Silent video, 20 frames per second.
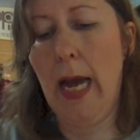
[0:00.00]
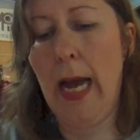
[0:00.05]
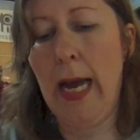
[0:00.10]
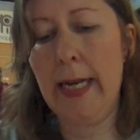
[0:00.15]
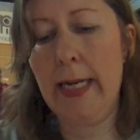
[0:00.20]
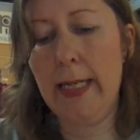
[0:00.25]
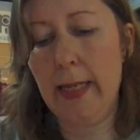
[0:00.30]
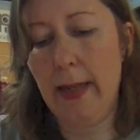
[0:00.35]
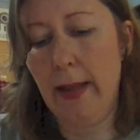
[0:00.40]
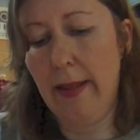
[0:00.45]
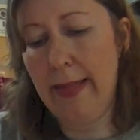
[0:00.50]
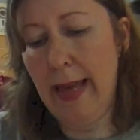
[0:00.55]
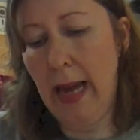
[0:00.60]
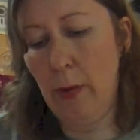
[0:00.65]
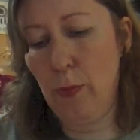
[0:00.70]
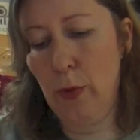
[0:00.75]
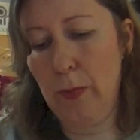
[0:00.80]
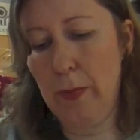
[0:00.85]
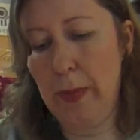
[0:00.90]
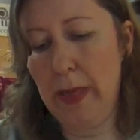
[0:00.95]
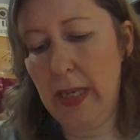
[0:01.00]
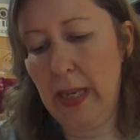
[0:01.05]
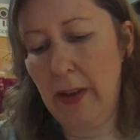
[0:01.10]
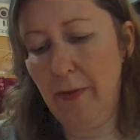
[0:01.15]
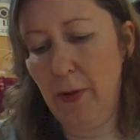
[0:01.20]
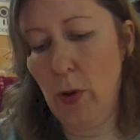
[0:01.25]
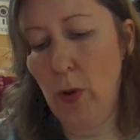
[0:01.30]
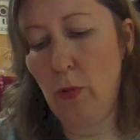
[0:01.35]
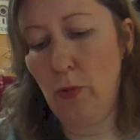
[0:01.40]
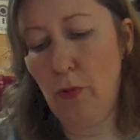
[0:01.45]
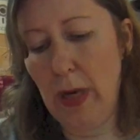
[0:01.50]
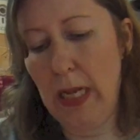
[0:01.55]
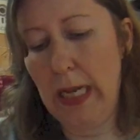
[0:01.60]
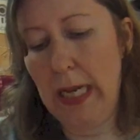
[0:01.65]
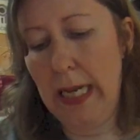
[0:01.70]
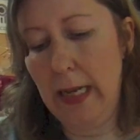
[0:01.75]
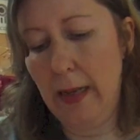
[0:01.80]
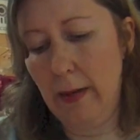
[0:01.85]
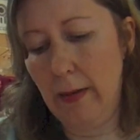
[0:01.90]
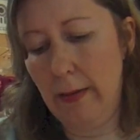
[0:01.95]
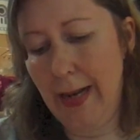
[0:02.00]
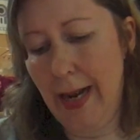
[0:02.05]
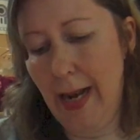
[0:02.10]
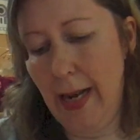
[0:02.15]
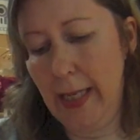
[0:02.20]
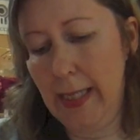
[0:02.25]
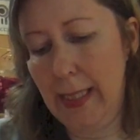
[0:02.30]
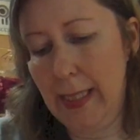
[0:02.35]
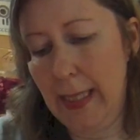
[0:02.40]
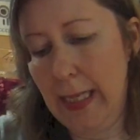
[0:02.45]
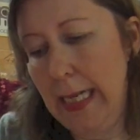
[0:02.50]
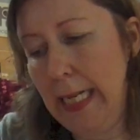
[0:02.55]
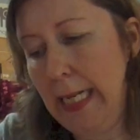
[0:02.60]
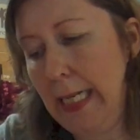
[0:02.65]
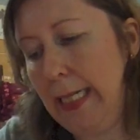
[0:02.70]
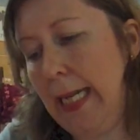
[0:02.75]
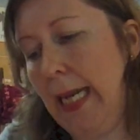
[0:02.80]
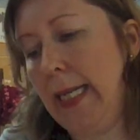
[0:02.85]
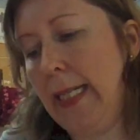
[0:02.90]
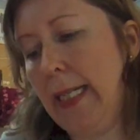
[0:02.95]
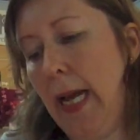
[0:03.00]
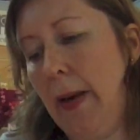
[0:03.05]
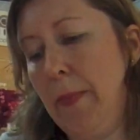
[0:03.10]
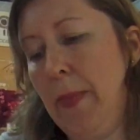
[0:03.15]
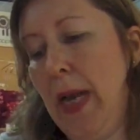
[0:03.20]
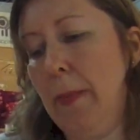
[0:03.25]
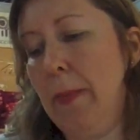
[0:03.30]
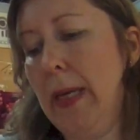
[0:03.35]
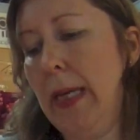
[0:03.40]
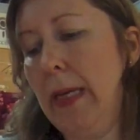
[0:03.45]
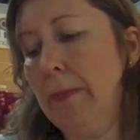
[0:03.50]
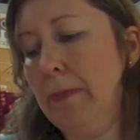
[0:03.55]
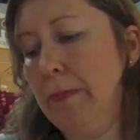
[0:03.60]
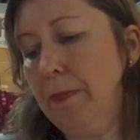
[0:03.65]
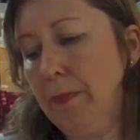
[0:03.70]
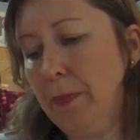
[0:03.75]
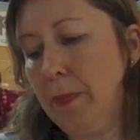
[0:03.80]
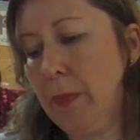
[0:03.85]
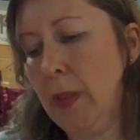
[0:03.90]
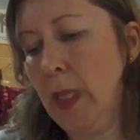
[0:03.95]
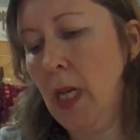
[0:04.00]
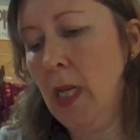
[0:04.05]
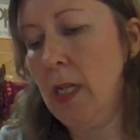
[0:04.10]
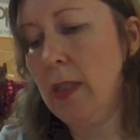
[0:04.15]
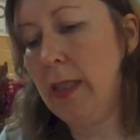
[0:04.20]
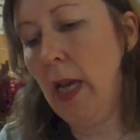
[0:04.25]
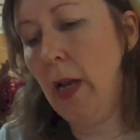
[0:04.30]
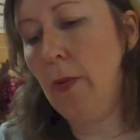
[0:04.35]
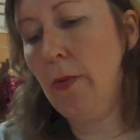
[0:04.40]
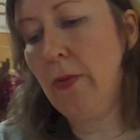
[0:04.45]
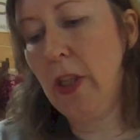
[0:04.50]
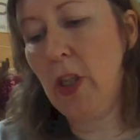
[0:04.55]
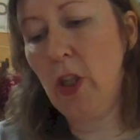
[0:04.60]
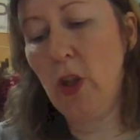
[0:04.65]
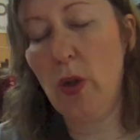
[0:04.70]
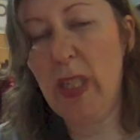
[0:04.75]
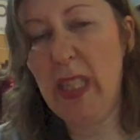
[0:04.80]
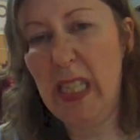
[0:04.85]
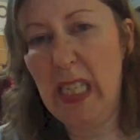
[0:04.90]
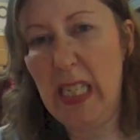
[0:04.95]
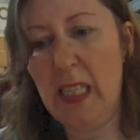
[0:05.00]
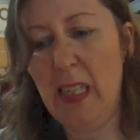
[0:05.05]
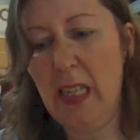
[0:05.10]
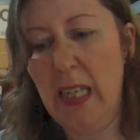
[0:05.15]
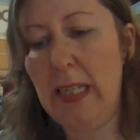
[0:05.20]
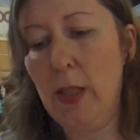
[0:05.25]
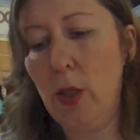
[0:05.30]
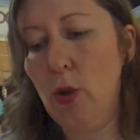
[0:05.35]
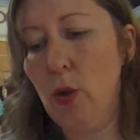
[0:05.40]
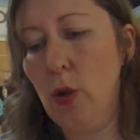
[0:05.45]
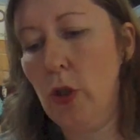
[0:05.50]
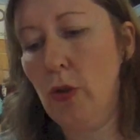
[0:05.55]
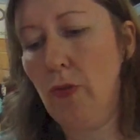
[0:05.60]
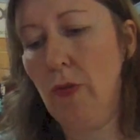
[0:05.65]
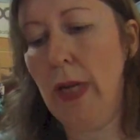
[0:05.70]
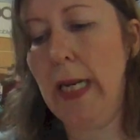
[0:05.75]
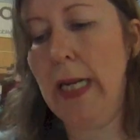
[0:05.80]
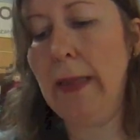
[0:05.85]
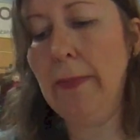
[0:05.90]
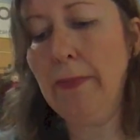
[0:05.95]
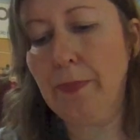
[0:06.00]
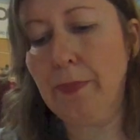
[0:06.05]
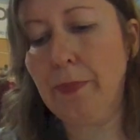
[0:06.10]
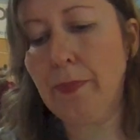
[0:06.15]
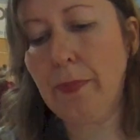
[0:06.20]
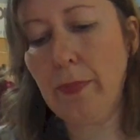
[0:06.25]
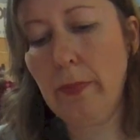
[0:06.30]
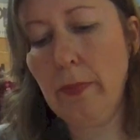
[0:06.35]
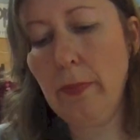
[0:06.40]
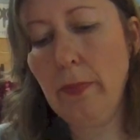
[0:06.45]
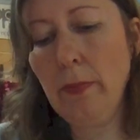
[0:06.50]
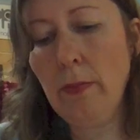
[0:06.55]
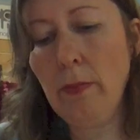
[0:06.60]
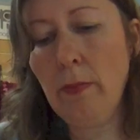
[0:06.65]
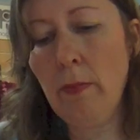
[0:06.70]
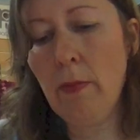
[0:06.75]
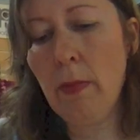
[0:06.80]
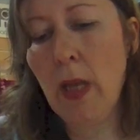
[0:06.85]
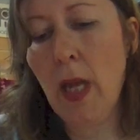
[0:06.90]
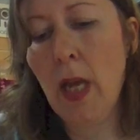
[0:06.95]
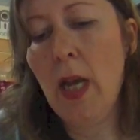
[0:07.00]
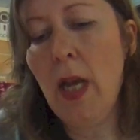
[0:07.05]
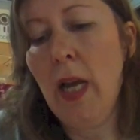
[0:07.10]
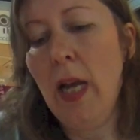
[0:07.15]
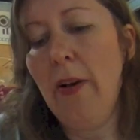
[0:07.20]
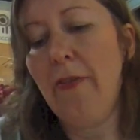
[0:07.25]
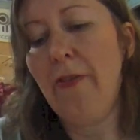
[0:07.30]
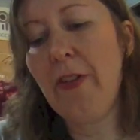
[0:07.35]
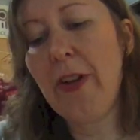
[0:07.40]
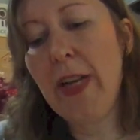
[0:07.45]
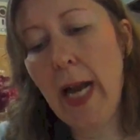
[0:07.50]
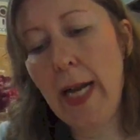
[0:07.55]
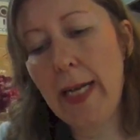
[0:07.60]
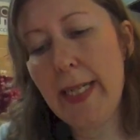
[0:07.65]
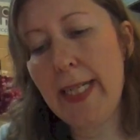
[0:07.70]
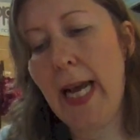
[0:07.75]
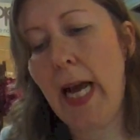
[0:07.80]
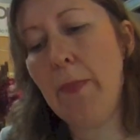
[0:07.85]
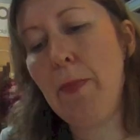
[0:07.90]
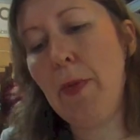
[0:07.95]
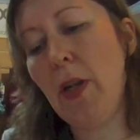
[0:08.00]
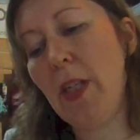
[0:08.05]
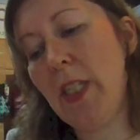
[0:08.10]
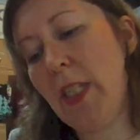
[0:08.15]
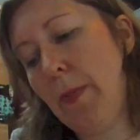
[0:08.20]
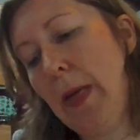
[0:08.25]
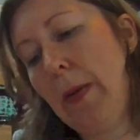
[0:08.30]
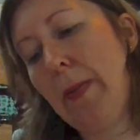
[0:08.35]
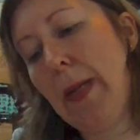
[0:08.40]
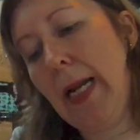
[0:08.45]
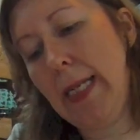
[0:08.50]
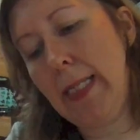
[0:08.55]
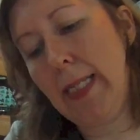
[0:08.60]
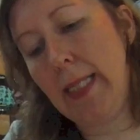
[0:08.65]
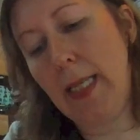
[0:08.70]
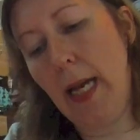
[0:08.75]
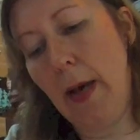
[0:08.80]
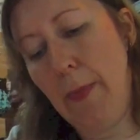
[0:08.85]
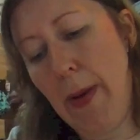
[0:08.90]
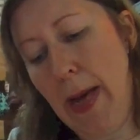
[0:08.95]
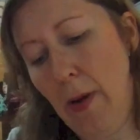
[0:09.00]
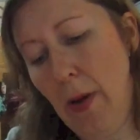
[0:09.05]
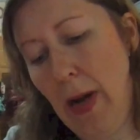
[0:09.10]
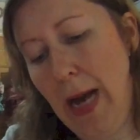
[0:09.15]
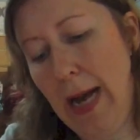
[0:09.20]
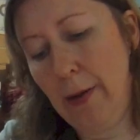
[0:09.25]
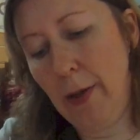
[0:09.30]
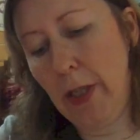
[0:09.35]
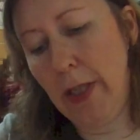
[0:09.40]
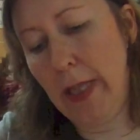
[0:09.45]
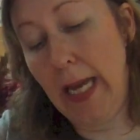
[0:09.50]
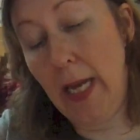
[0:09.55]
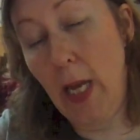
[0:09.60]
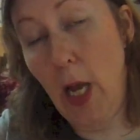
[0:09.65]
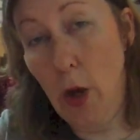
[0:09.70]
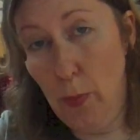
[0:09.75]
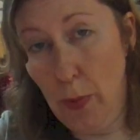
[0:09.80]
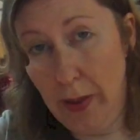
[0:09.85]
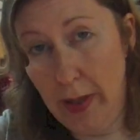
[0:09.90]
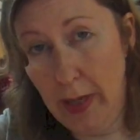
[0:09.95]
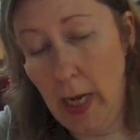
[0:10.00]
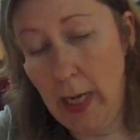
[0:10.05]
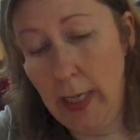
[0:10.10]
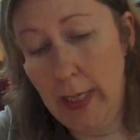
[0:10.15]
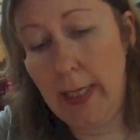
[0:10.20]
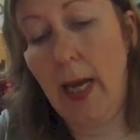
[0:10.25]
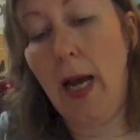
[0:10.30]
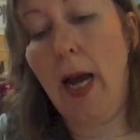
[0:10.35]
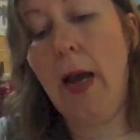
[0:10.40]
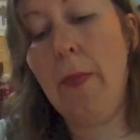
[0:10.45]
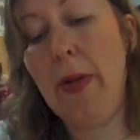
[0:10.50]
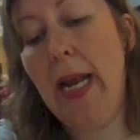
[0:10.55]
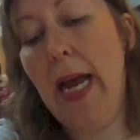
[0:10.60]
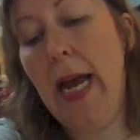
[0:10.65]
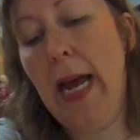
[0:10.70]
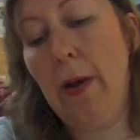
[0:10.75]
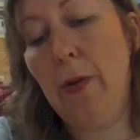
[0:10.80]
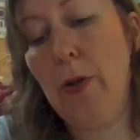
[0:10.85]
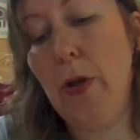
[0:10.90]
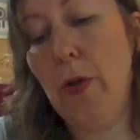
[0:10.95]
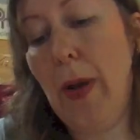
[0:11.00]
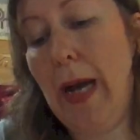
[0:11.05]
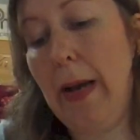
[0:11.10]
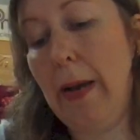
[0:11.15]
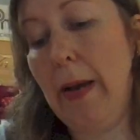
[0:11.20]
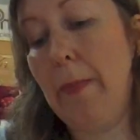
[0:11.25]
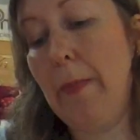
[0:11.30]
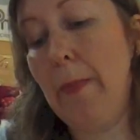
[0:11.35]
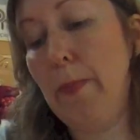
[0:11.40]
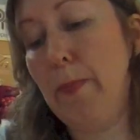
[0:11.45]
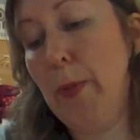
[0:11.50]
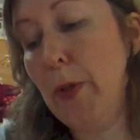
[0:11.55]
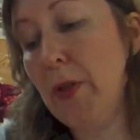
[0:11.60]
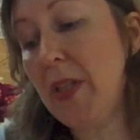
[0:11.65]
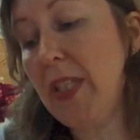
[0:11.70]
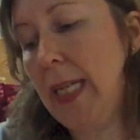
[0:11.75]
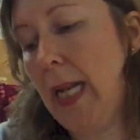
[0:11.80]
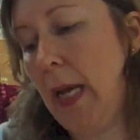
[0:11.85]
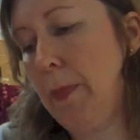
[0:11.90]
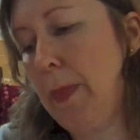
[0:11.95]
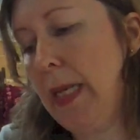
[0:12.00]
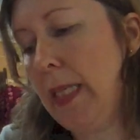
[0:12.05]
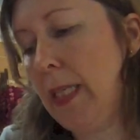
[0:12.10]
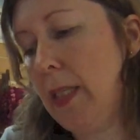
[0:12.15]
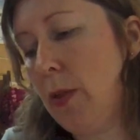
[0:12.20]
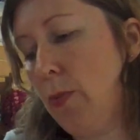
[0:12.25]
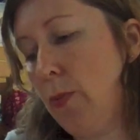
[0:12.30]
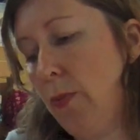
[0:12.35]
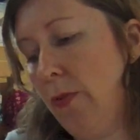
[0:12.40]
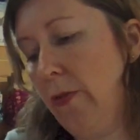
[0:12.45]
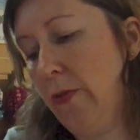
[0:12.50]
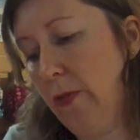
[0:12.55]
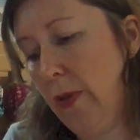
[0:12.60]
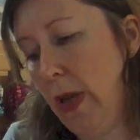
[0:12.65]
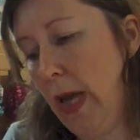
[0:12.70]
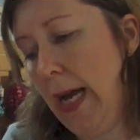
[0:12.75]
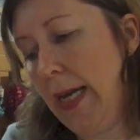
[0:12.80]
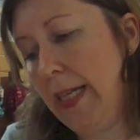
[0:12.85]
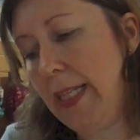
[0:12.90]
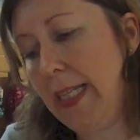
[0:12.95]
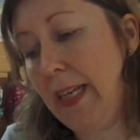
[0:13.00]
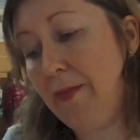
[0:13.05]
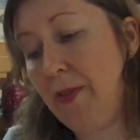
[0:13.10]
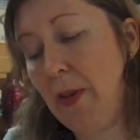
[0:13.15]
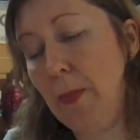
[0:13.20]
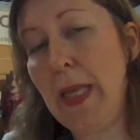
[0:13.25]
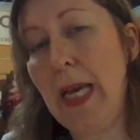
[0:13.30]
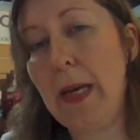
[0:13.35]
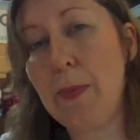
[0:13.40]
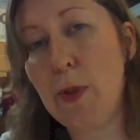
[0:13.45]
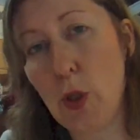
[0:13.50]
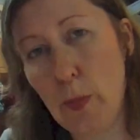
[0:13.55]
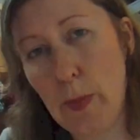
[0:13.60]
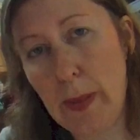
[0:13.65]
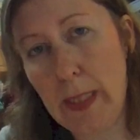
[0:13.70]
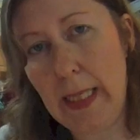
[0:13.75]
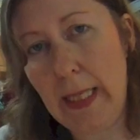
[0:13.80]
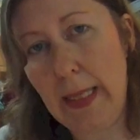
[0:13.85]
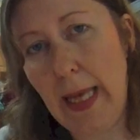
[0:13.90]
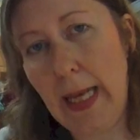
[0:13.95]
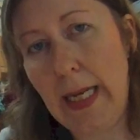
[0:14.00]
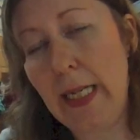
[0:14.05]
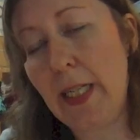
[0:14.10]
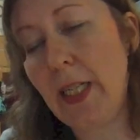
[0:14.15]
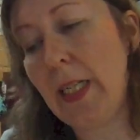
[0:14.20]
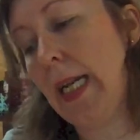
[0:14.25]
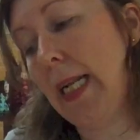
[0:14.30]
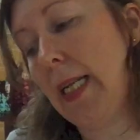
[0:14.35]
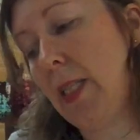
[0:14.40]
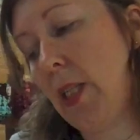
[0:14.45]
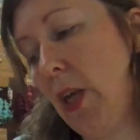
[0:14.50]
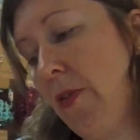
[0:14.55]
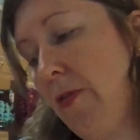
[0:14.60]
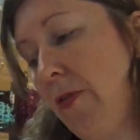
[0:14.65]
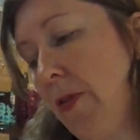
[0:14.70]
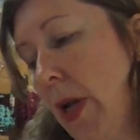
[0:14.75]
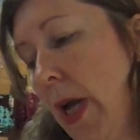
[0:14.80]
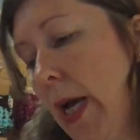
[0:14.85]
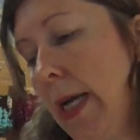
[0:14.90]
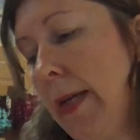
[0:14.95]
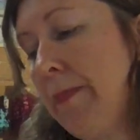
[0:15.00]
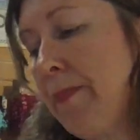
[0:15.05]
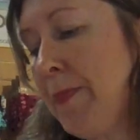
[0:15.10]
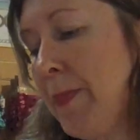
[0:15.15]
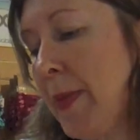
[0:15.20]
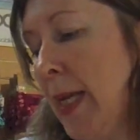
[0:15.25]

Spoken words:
And that will give you a really nice, neat daytime nappy. So the choice is yours, really. For night time, lots of people ask about how do they cope with the night time and how you boost the nappies to give them the absorbency they need to last overnight.